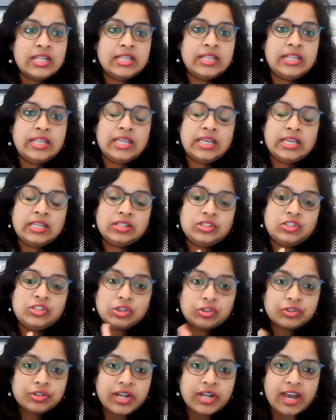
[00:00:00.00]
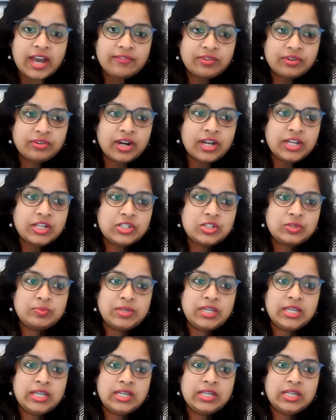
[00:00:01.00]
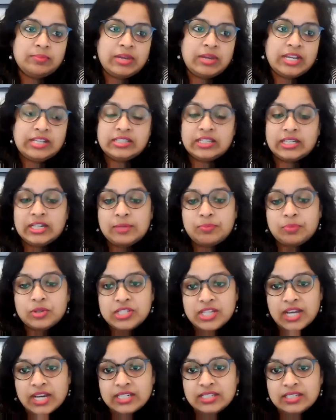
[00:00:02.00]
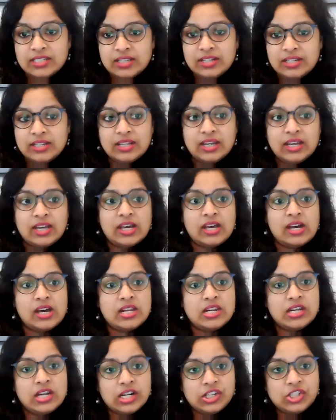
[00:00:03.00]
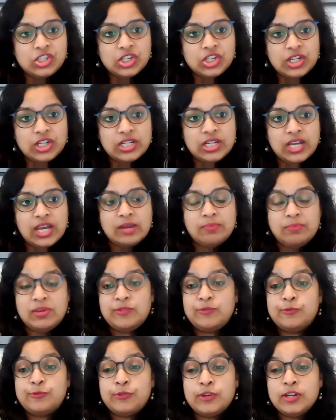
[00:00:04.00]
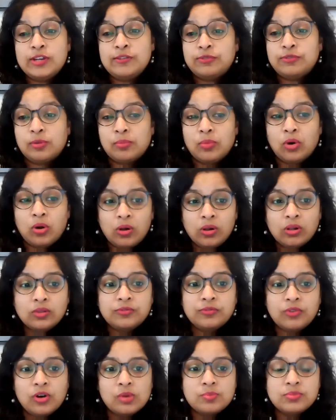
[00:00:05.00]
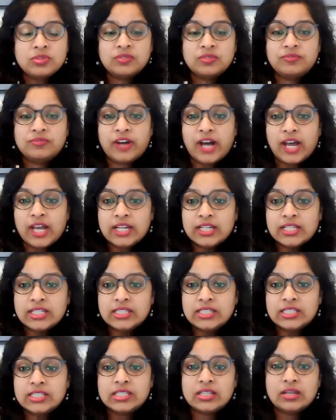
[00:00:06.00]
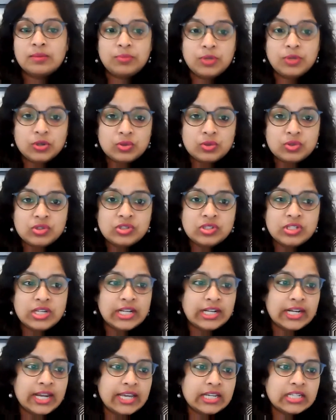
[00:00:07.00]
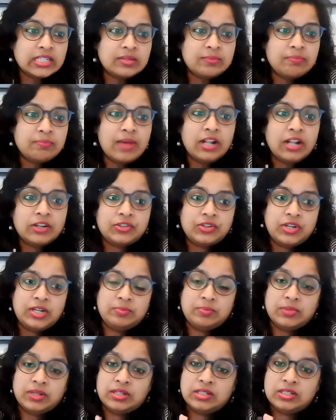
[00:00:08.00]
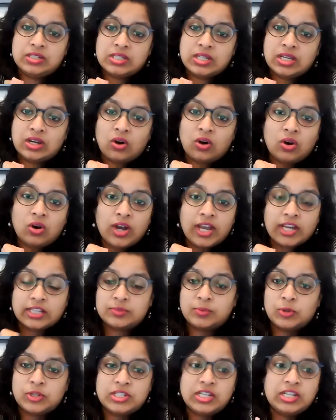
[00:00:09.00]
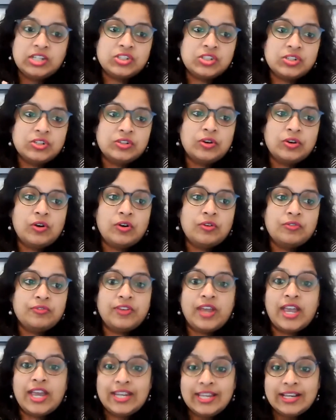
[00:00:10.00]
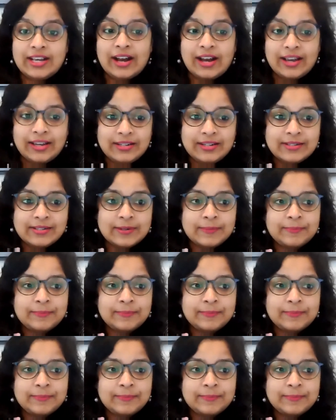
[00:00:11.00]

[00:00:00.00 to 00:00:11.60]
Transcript: The children have a right to be basically protected, nurtured, and be free from all forms of violence, abuse, neglect, maltreatment, or exploitation of any kind.